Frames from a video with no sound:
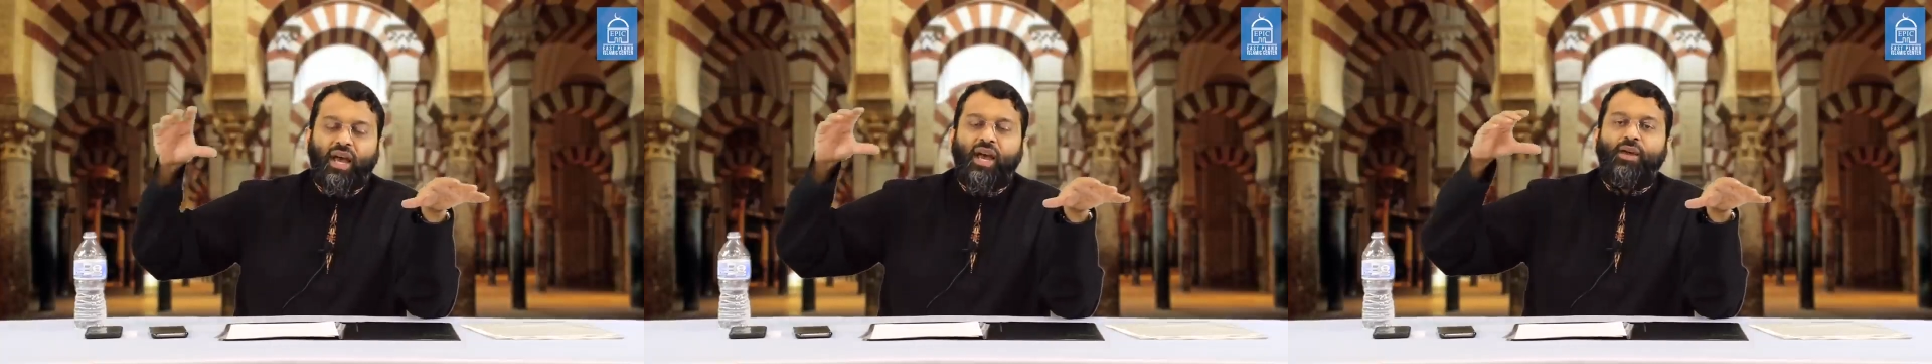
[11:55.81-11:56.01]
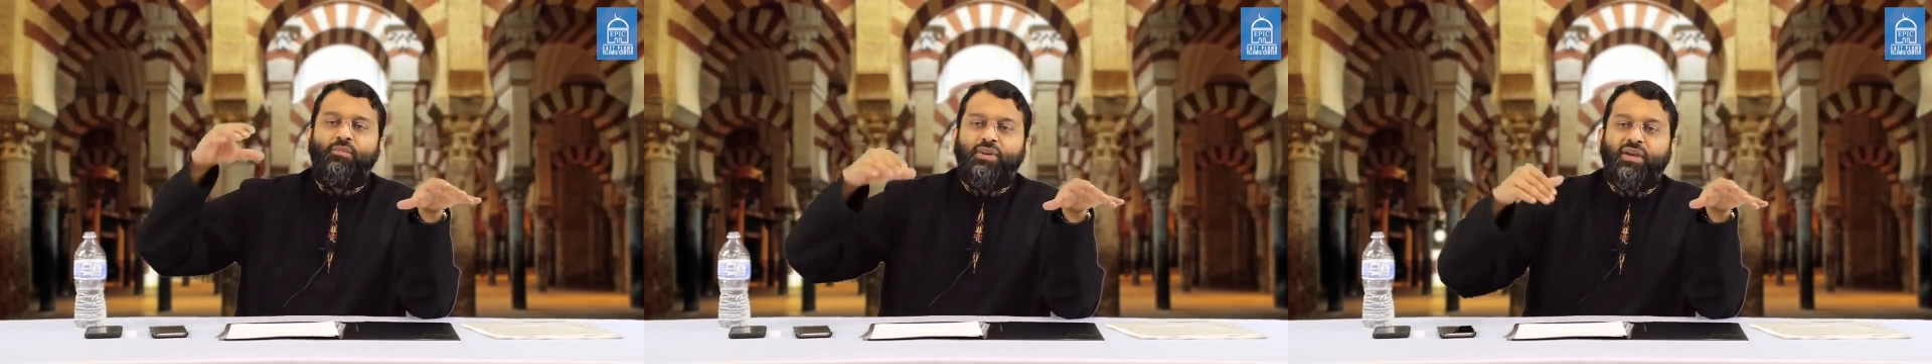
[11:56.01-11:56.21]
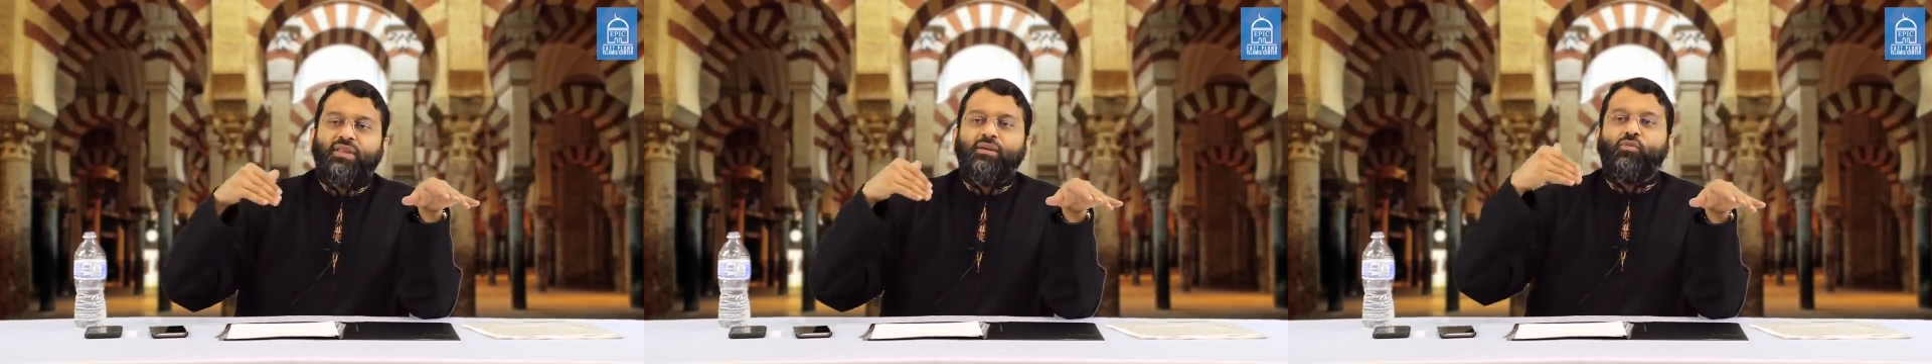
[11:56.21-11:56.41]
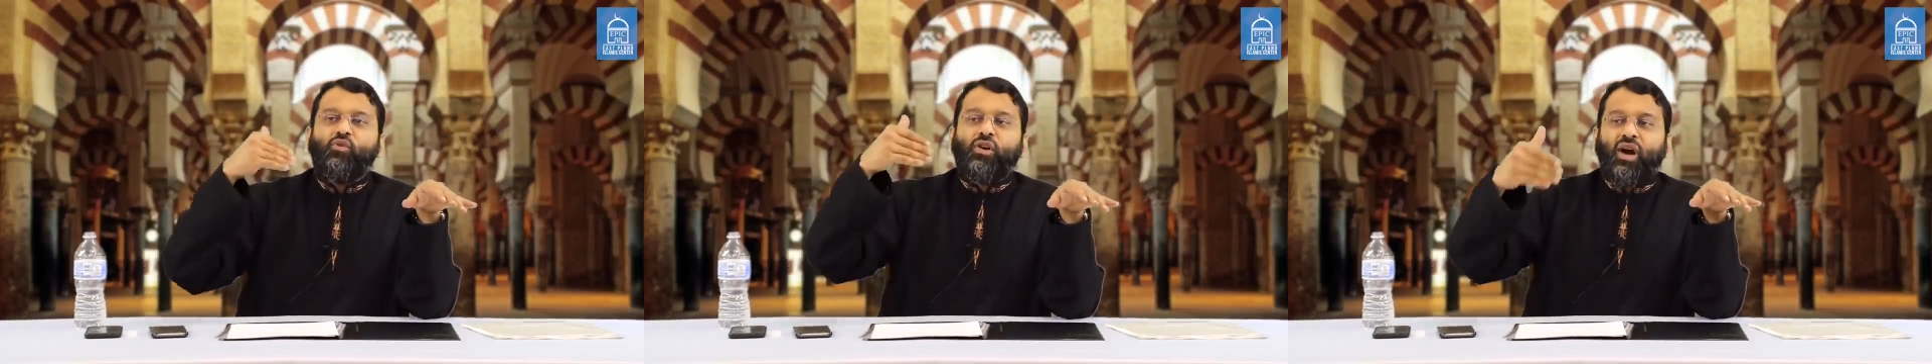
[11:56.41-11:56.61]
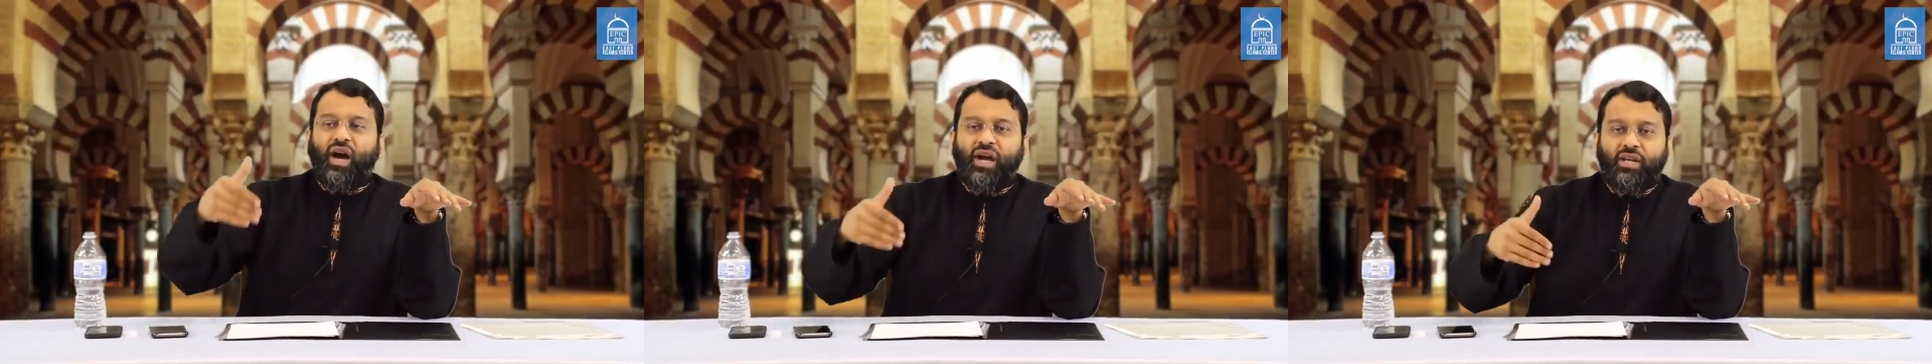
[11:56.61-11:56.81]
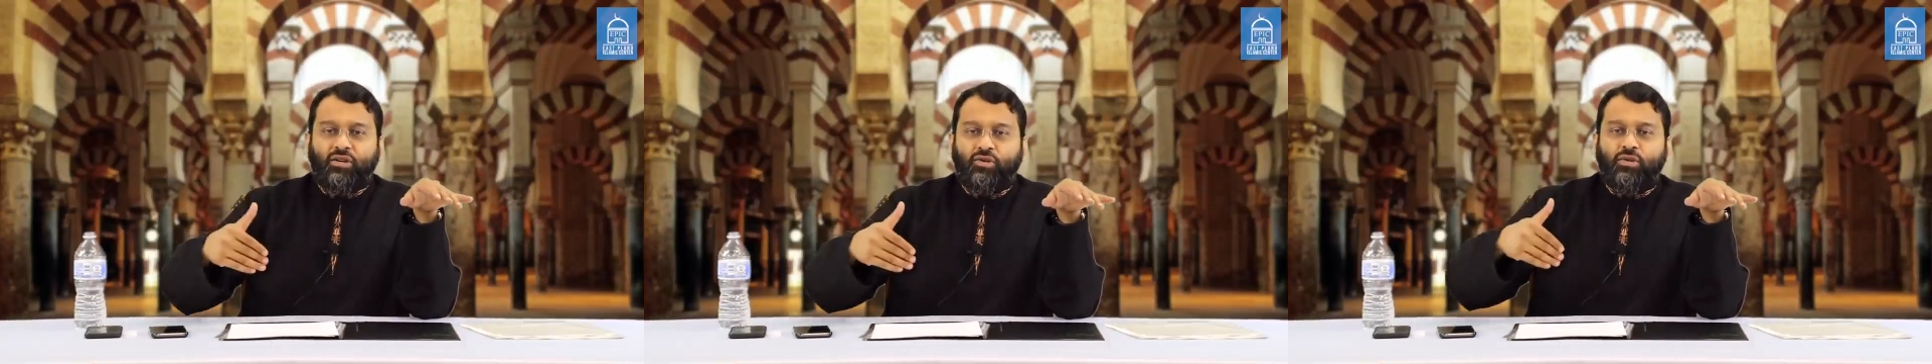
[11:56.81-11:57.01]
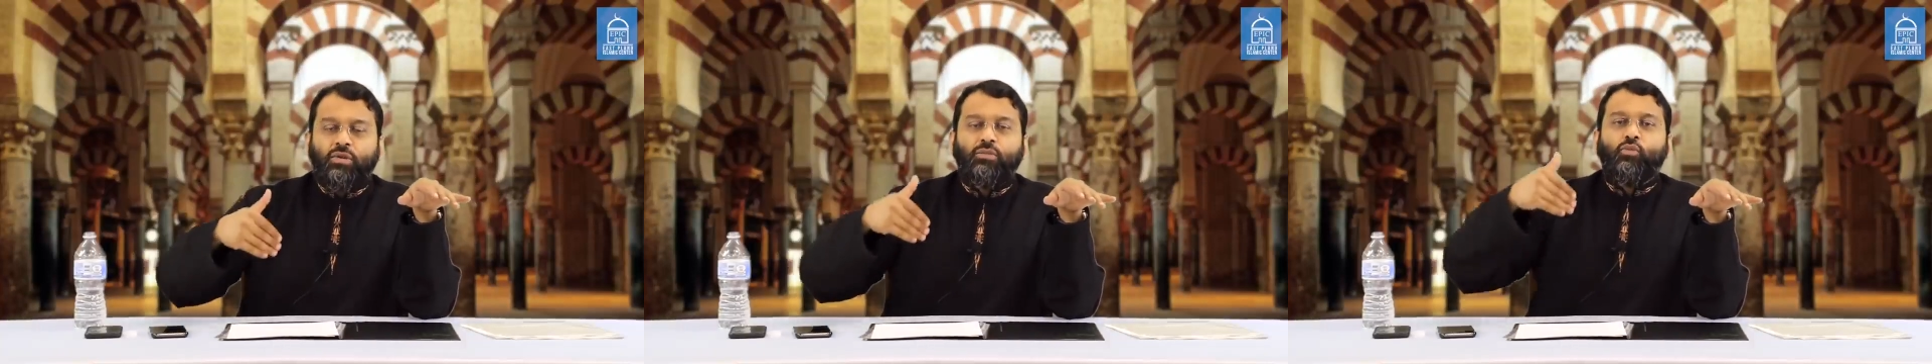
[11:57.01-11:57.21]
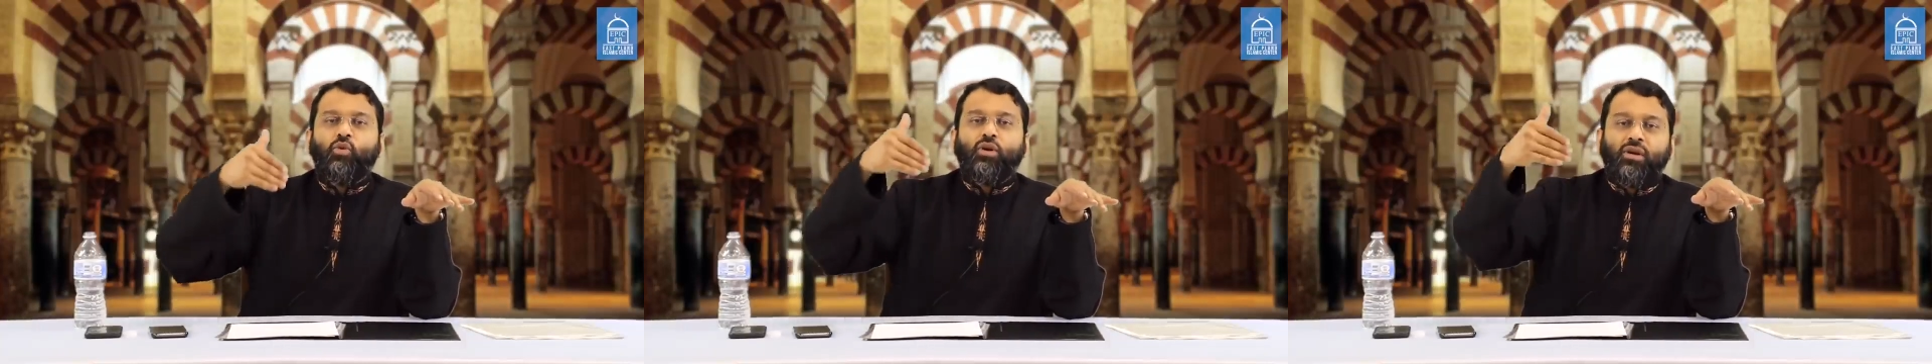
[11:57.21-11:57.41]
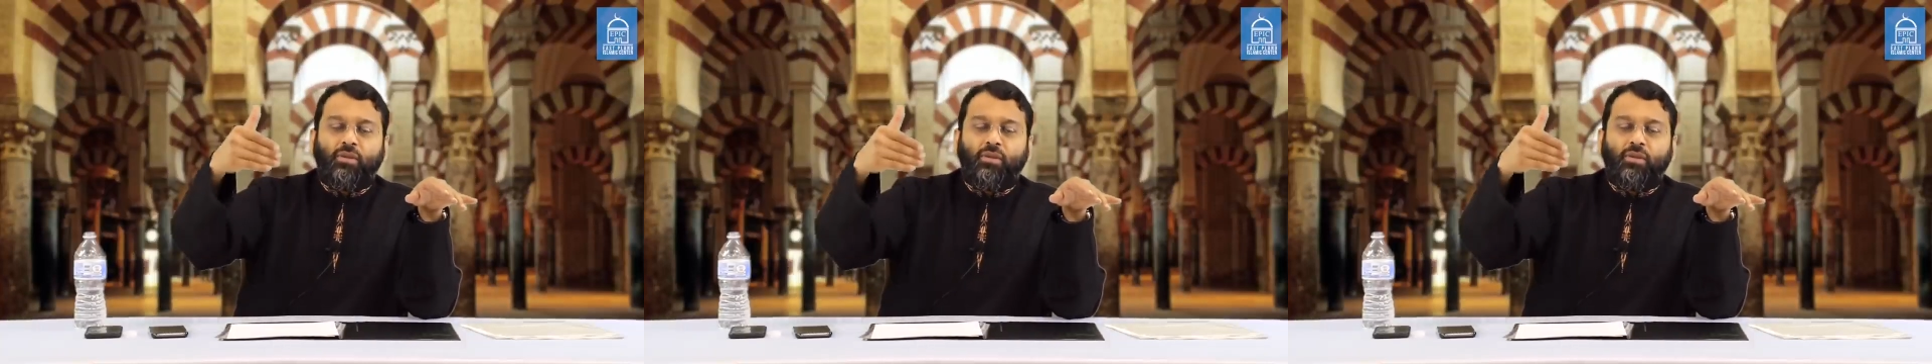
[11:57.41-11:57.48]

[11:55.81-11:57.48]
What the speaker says: and be the more kinder, the more